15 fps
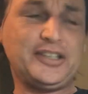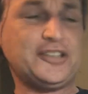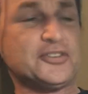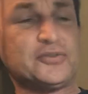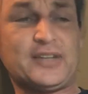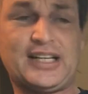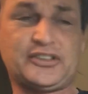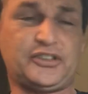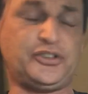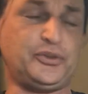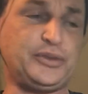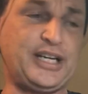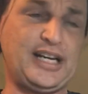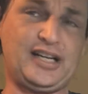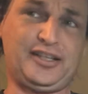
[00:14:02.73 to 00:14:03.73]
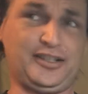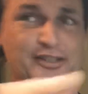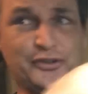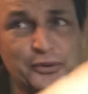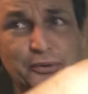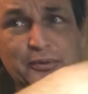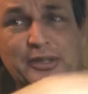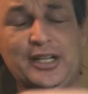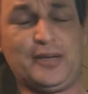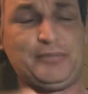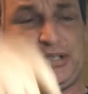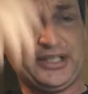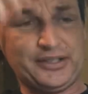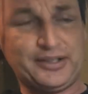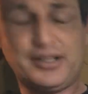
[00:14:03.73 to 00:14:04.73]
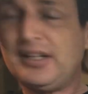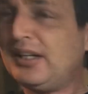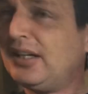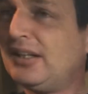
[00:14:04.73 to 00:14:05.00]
as fast as you can and you come in,